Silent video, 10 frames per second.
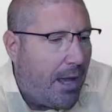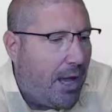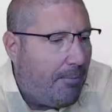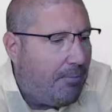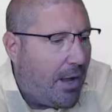
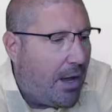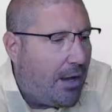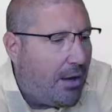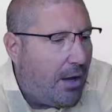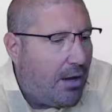And
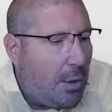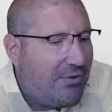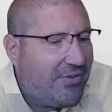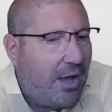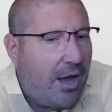
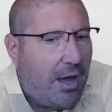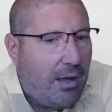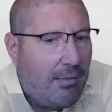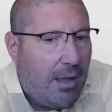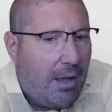
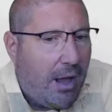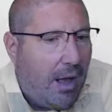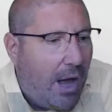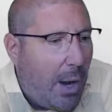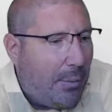OCR,
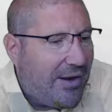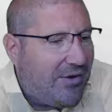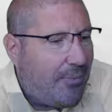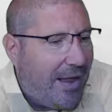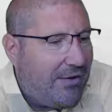I would
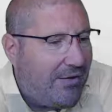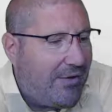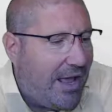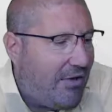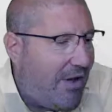expect to
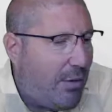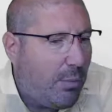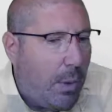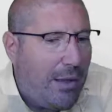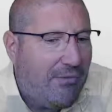stay
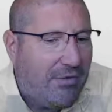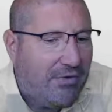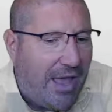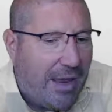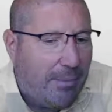around about the
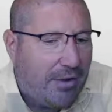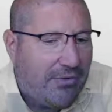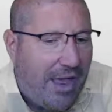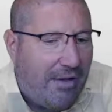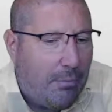same
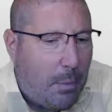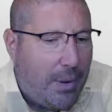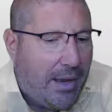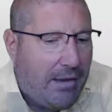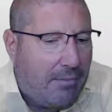because they haven't
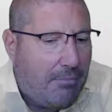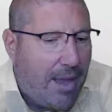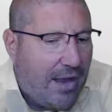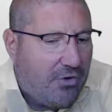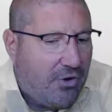made
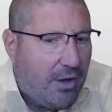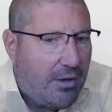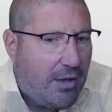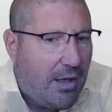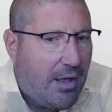
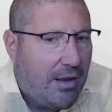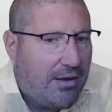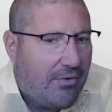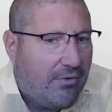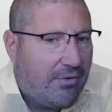major
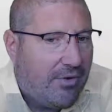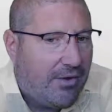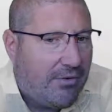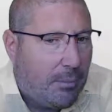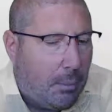
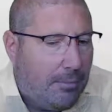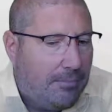differences.